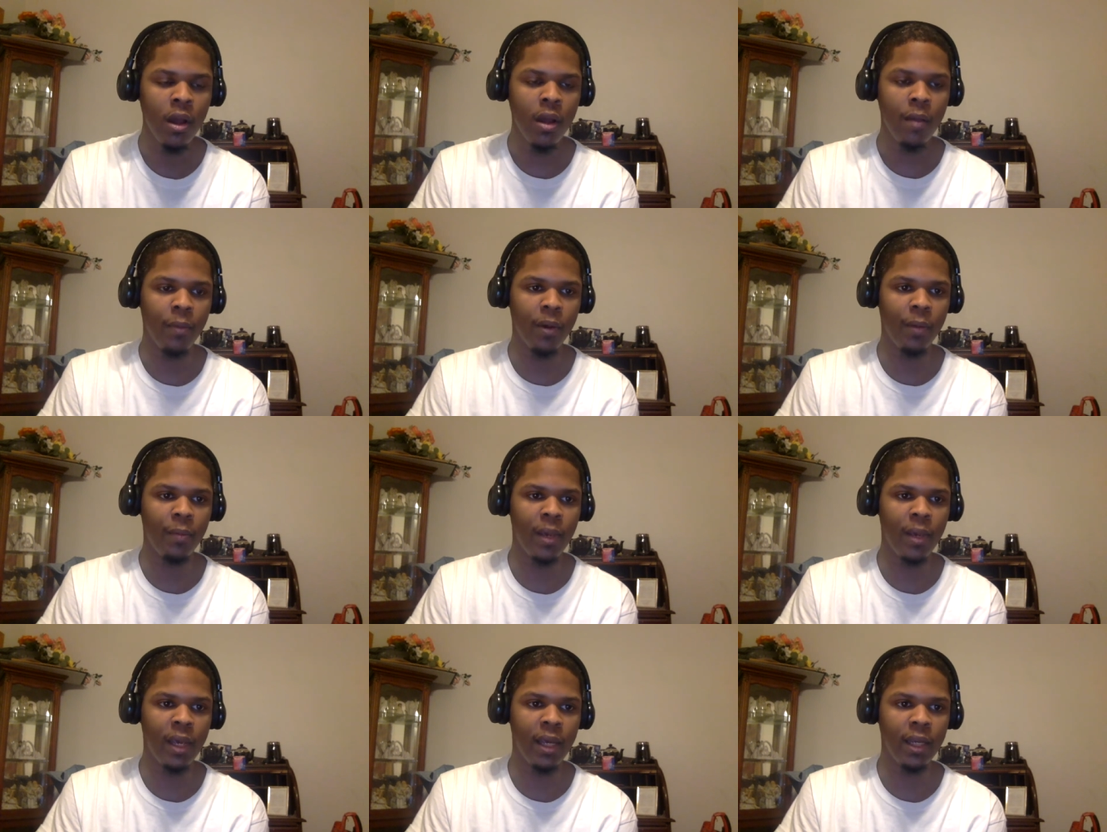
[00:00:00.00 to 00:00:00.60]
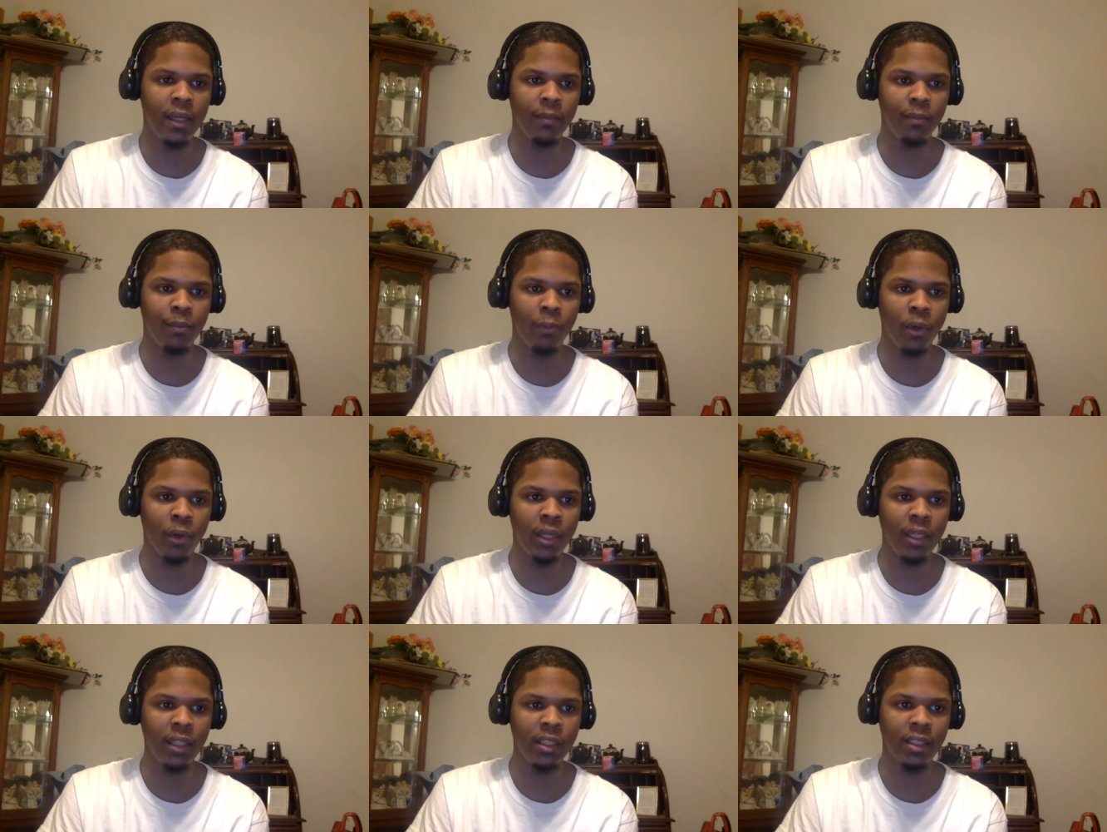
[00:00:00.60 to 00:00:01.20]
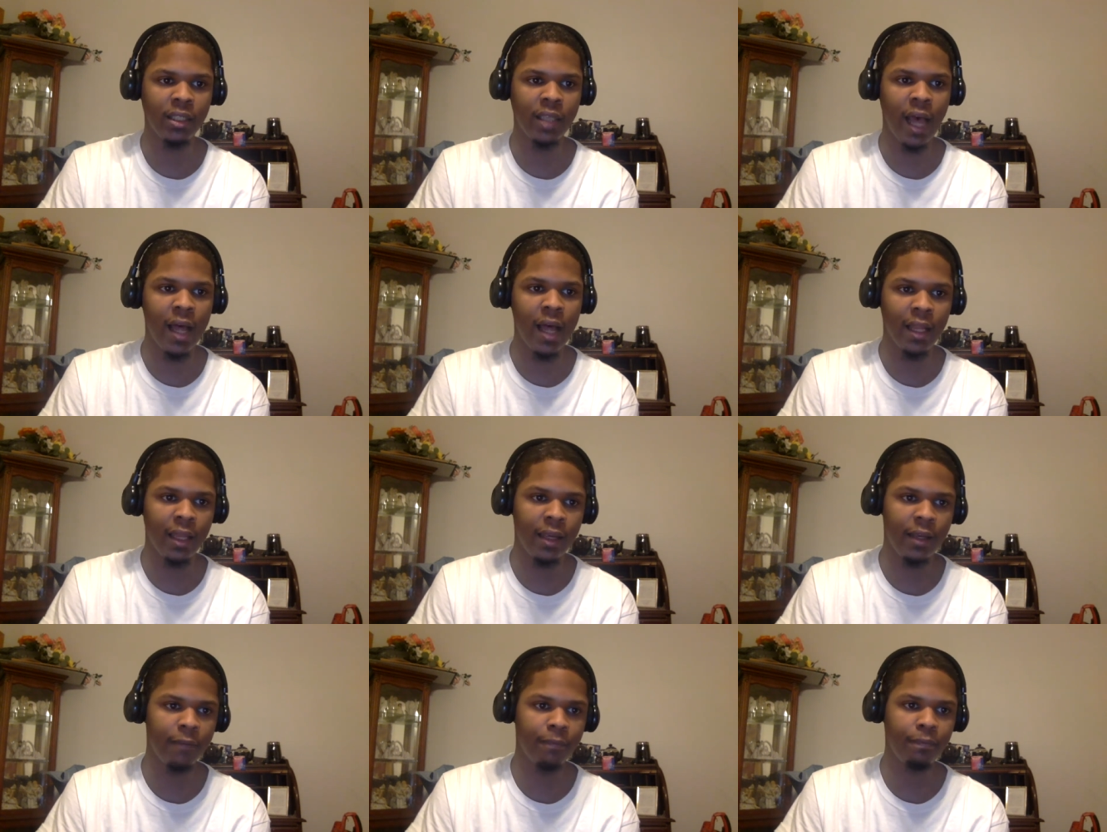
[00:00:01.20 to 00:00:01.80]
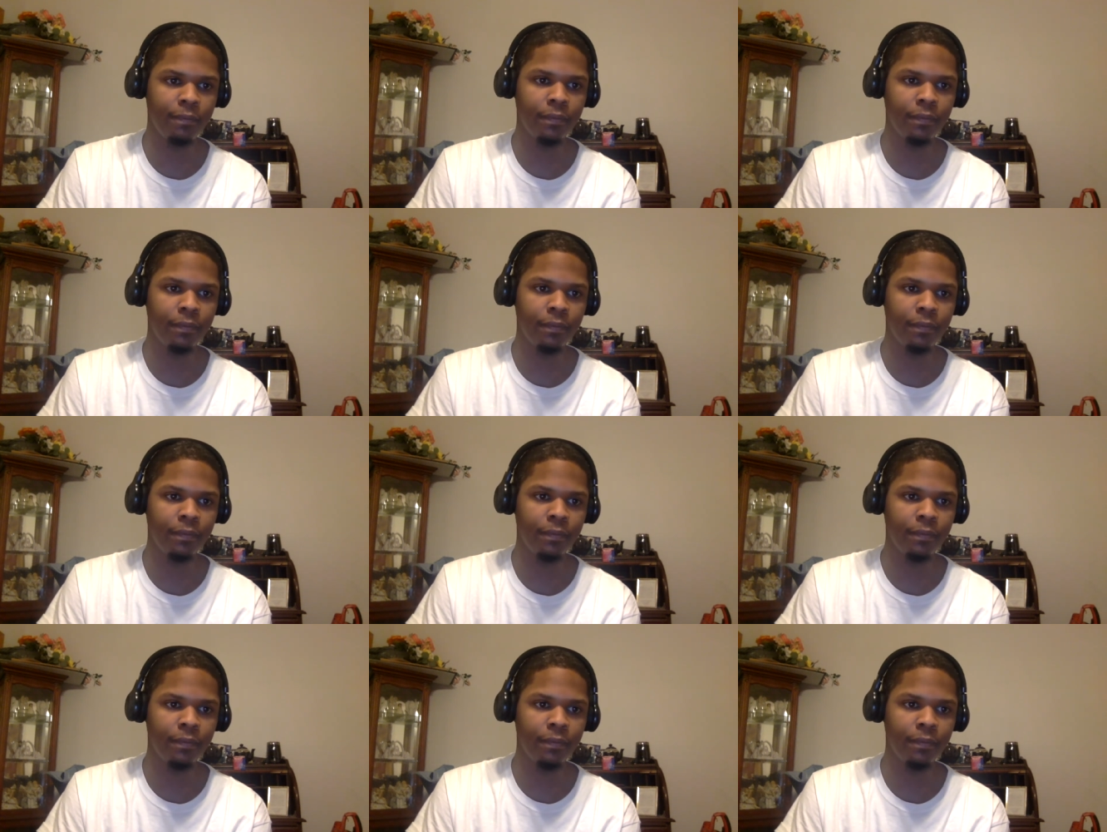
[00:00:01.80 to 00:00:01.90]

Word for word: but been pretty solid,